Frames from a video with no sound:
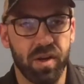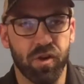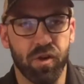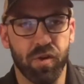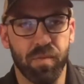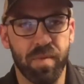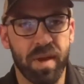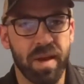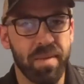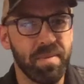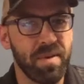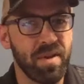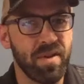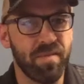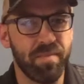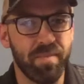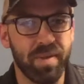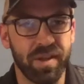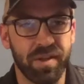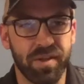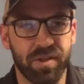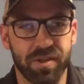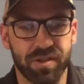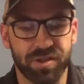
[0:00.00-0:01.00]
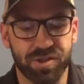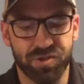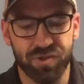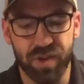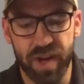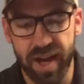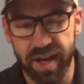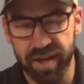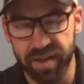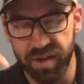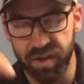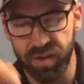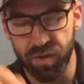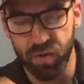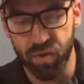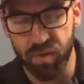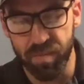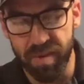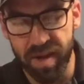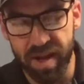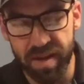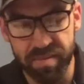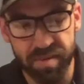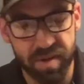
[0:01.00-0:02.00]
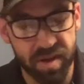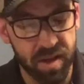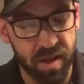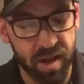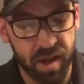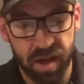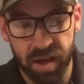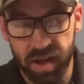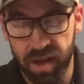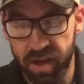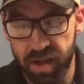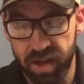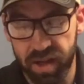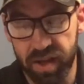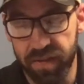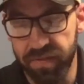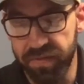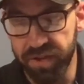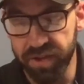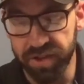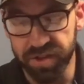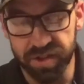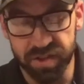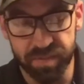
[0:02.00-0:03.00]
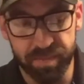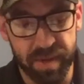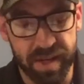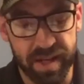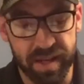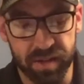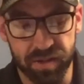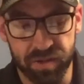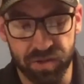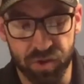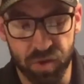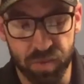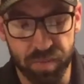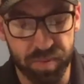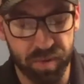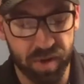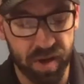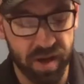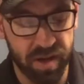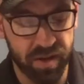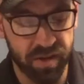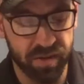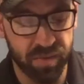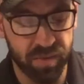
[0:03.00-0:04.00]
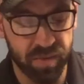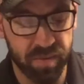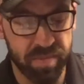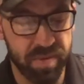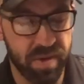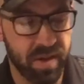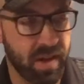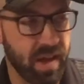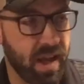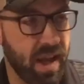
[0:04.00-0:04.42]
or maybe you've been distracted, or maybe if you're just being super honest with me,